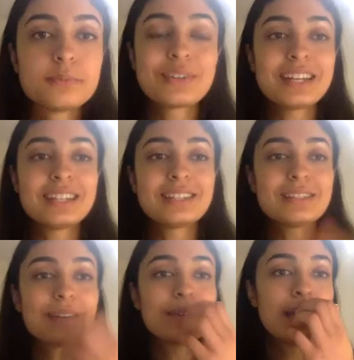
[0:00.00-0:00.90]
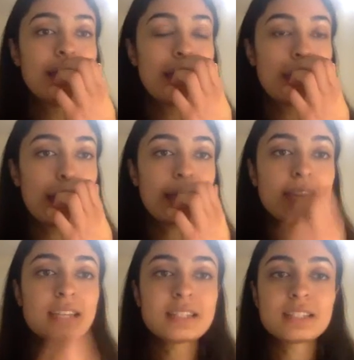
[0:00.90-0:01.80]
great. So I
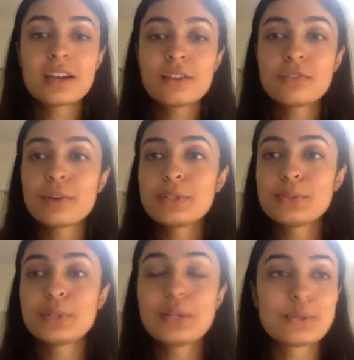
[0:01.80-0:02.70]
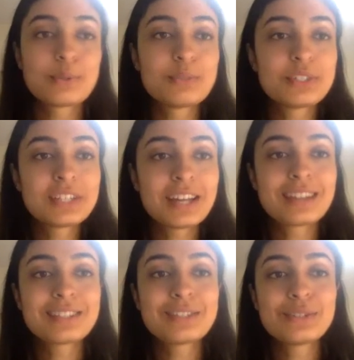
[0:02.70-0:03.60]
guess it's kind of coming to a close. So I'm just going to
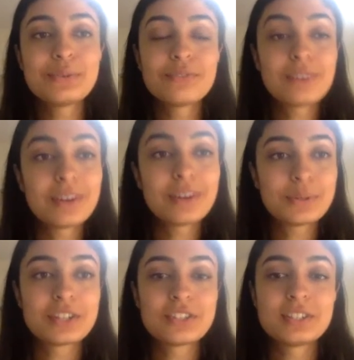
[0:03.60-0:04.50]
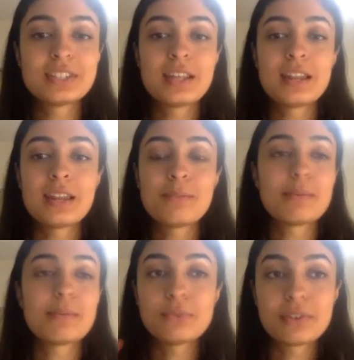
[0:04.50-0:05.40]
ask 2 final questions, and then
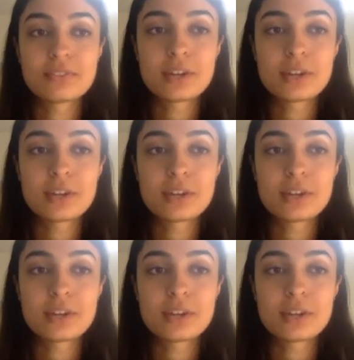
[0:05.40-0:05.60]
maybe if we have